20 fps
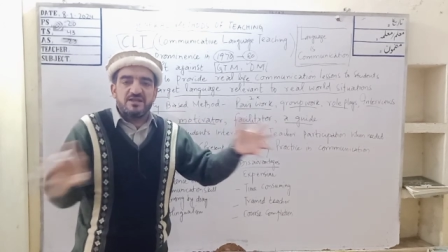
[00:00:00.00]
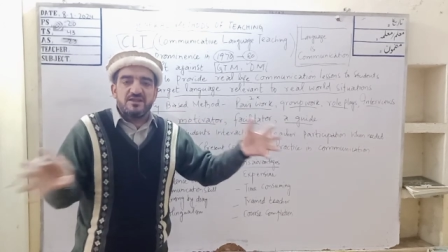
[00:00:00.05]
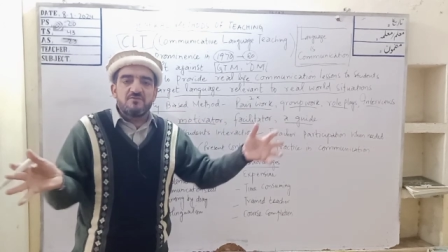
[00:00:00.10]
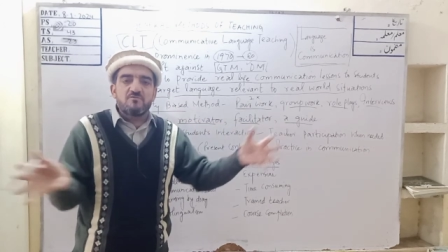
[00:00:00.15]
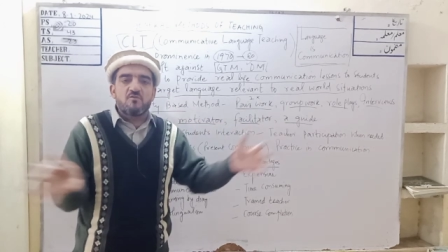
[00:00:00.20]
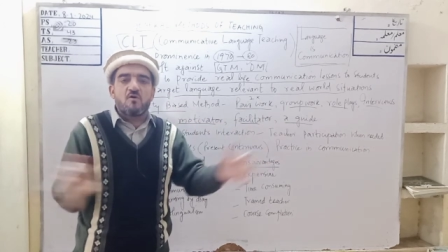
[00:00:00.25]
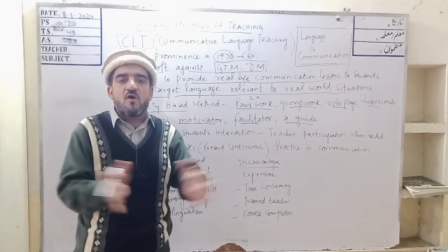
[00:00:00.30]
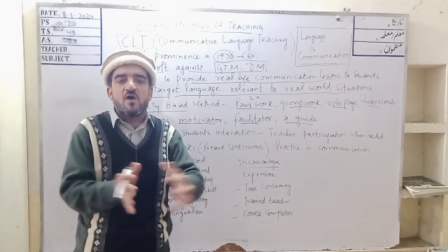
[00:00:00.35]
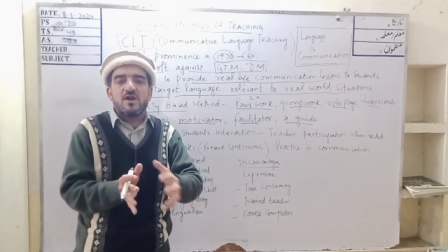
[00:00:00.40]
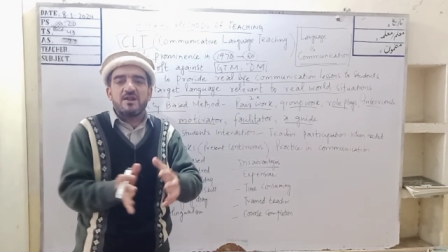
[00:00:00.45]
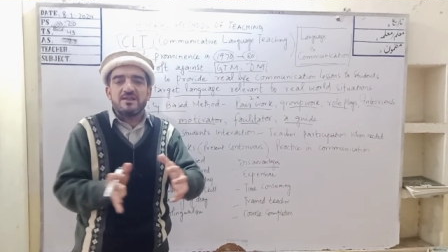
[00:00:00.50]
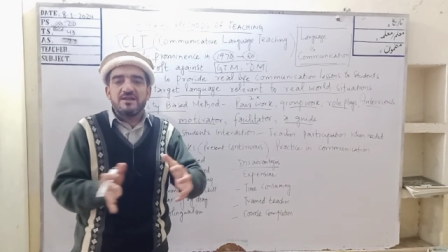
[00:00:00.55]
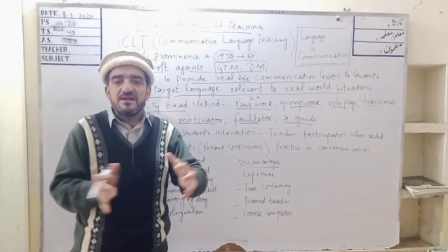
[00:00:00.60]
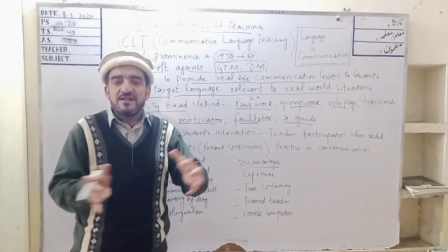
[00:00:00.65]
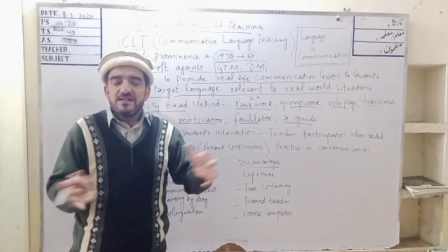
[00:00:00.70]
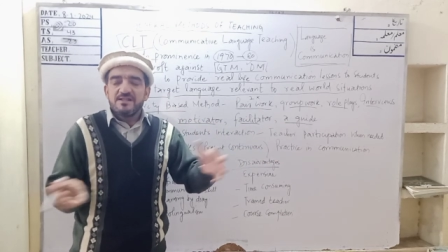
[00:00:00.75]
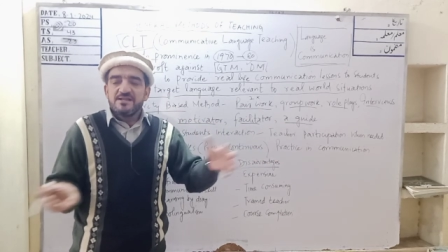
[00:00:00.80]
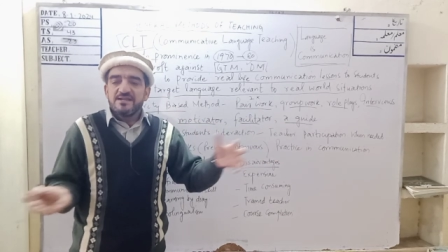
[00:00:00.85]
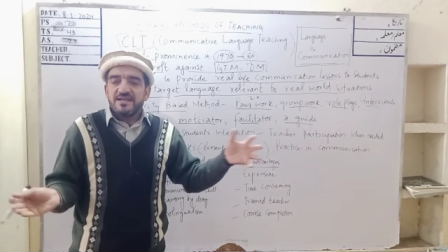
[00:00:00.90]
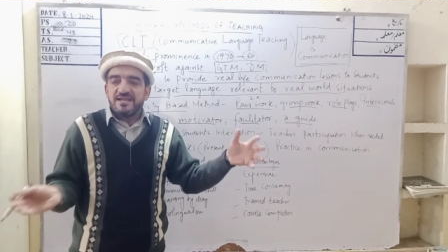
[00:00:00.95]

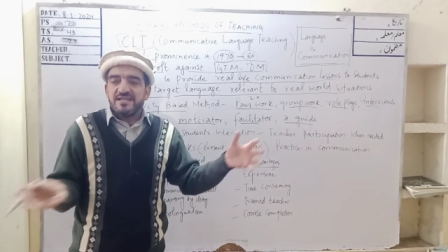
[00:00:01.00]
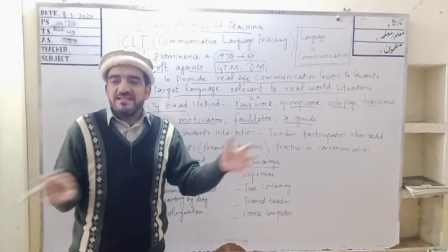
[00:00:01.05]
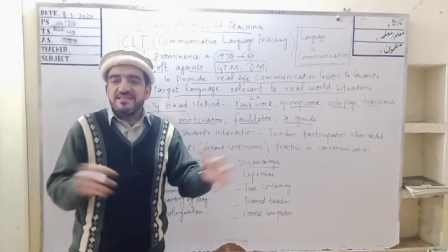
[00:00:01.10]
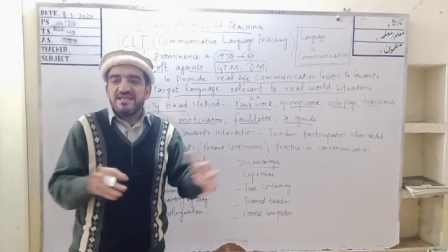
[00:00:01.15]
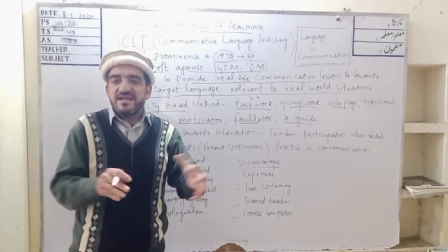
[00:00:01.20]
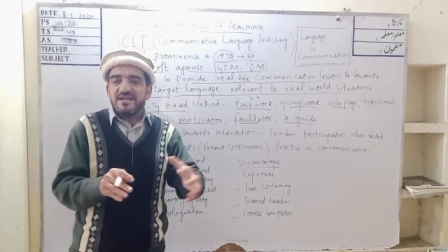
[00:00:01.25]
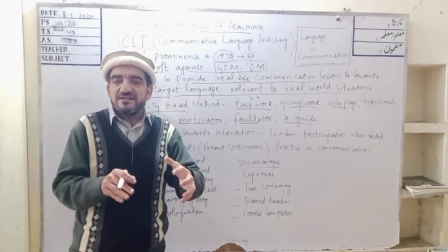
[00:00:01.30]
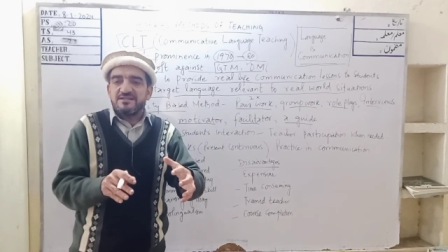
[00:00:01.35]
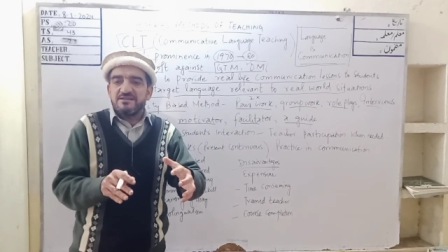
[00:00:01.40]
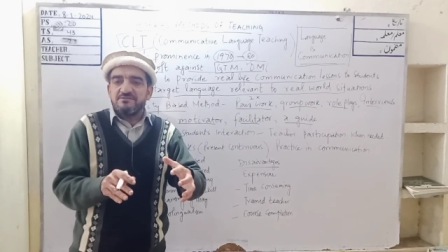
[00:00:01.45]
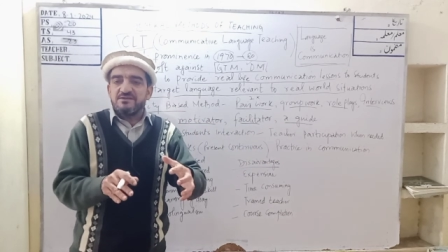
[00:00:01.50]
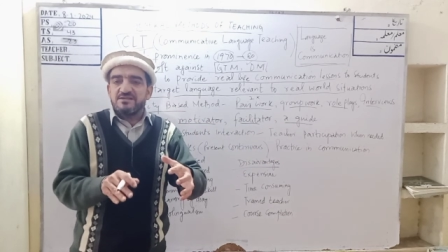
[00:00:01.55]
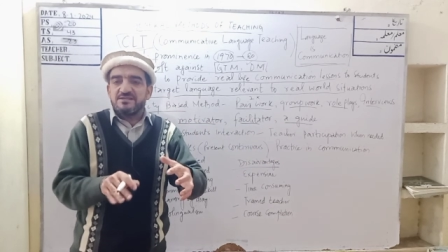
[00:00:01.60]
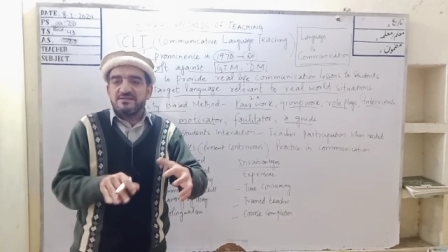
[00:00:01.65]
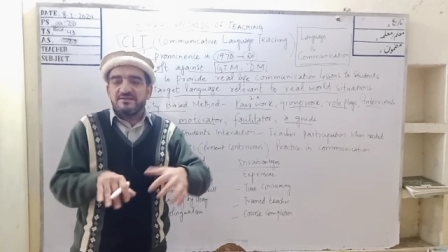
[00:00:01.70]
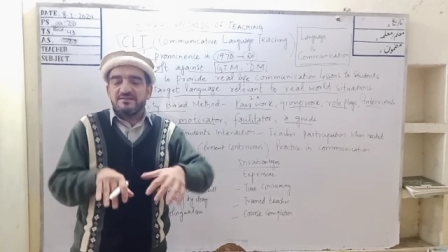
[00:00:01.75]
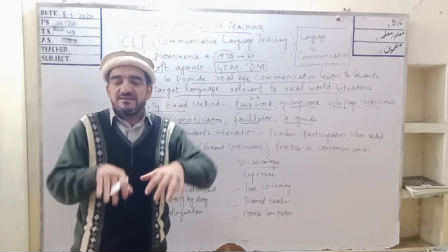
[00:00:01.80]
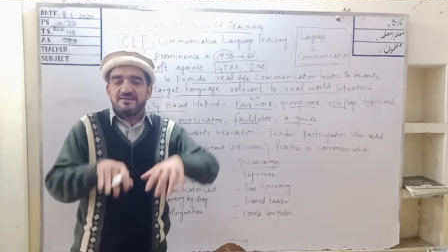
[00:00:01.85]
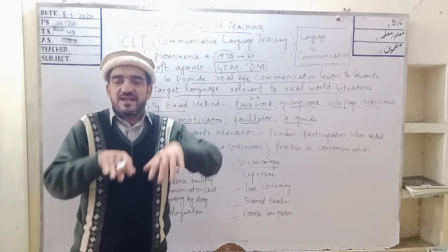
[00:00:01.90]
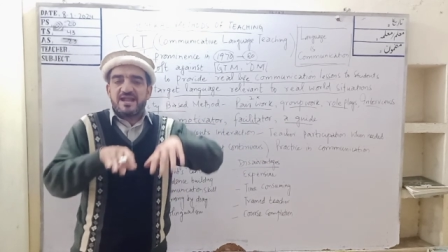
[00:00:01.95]
involved in the
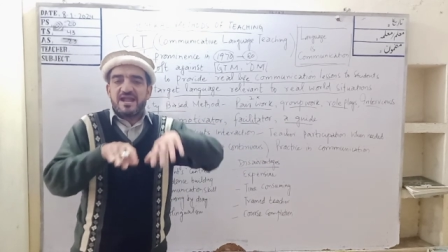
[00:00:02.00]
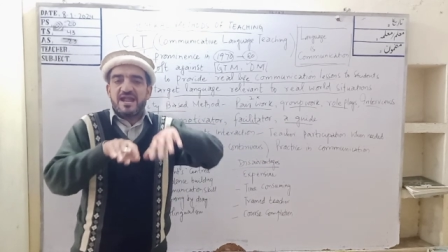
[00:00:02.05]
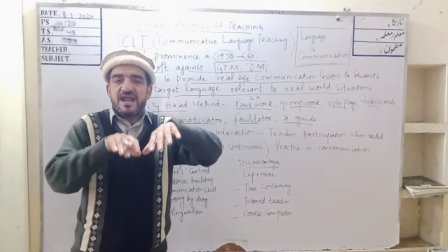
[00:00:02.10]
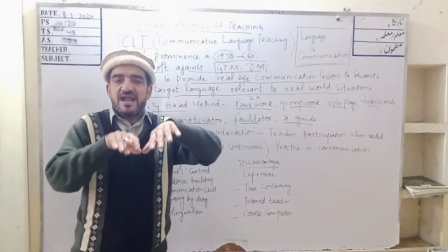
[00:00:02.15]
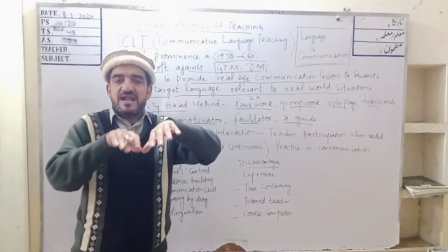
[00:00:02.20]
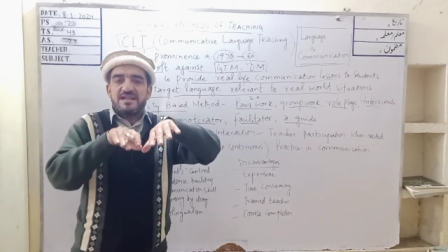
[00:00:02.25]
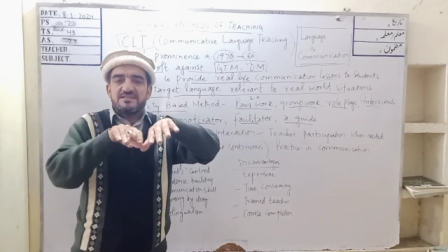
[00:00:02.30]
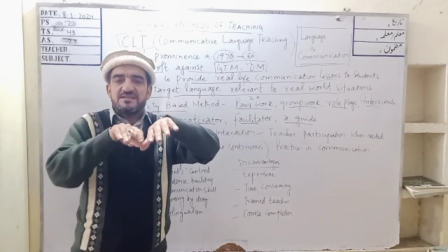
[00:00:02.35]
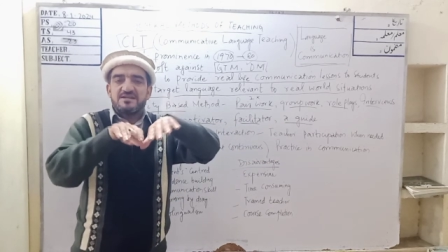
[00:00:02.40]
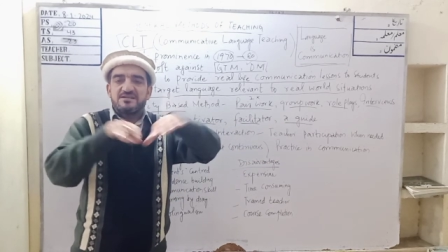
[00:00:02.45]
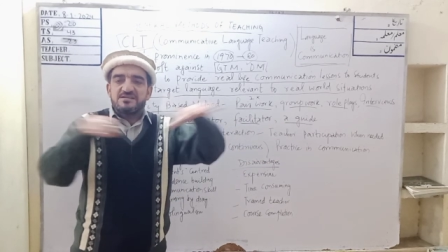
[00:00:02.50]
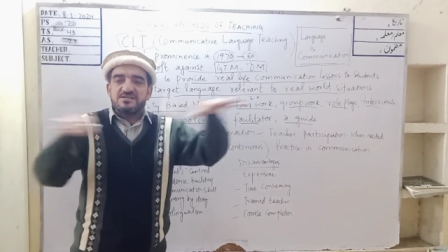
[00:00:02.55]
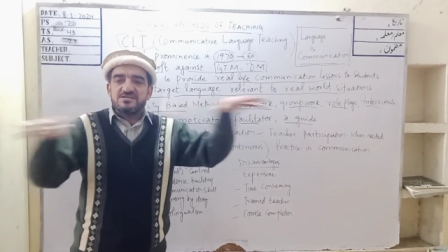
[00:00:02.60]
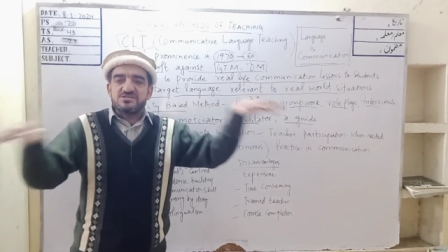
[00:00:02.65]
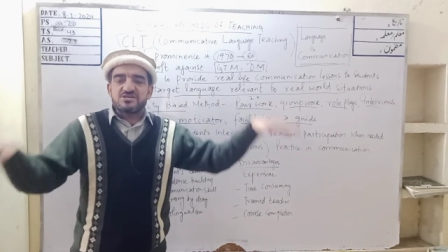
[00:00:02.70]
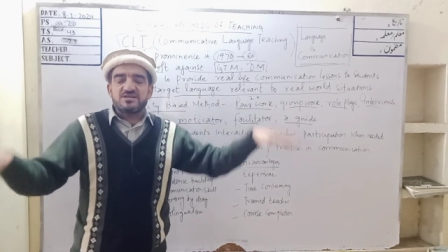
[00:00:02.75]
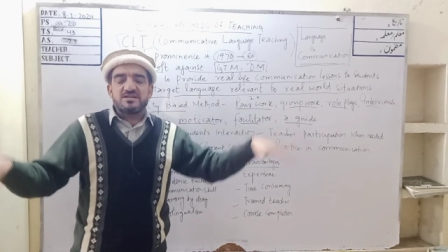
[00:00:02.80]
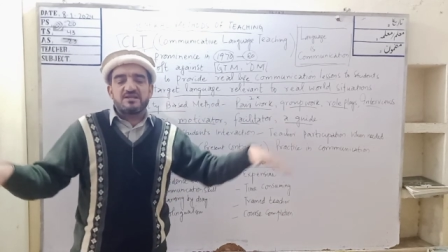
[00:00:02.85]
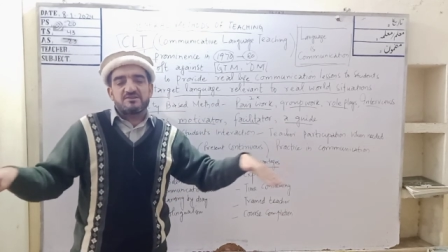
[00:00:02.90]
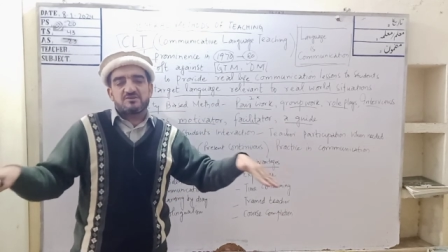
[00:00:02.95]
activities and the
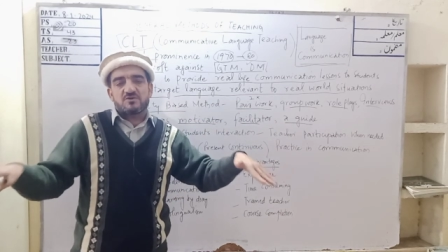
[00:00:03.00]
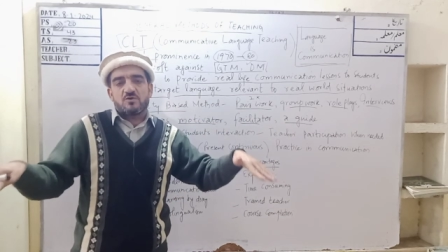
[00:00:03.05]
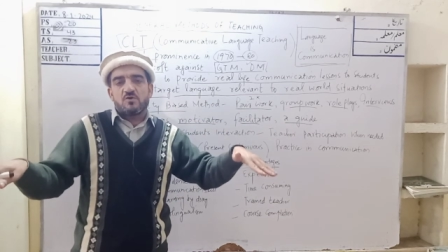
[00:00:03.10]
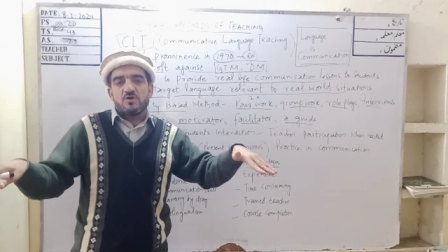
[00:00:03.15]
teacher is